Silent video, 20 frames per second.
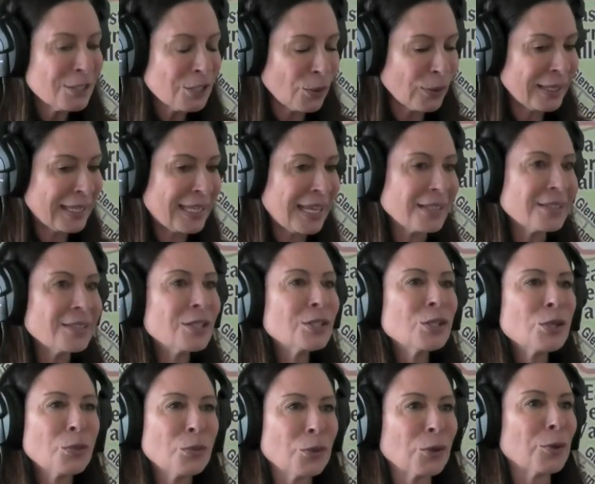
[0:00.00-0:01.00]
So he gets
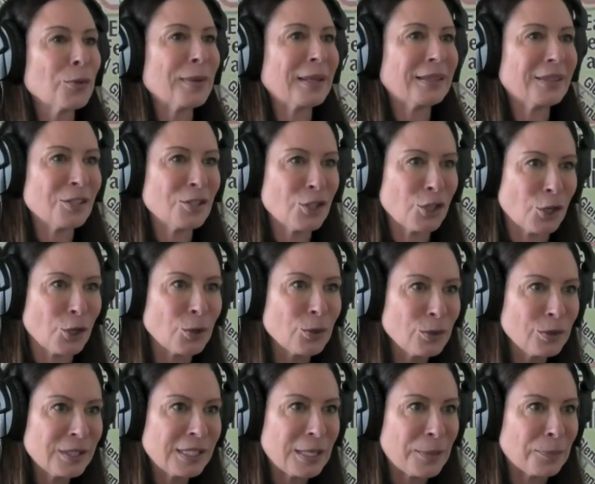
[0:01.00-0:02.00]
us a room at the
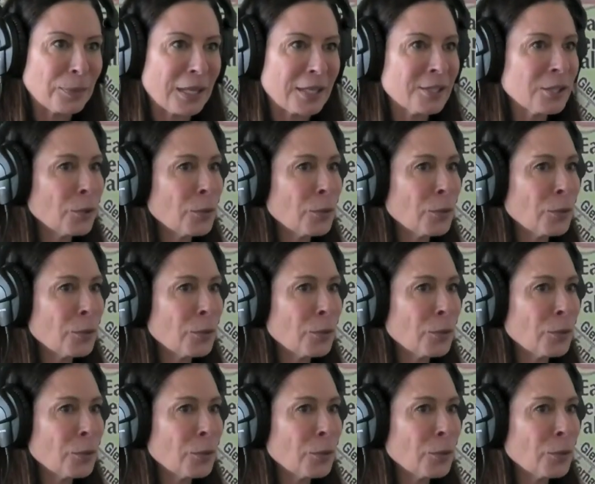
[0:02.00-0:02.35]
jacuzzi place.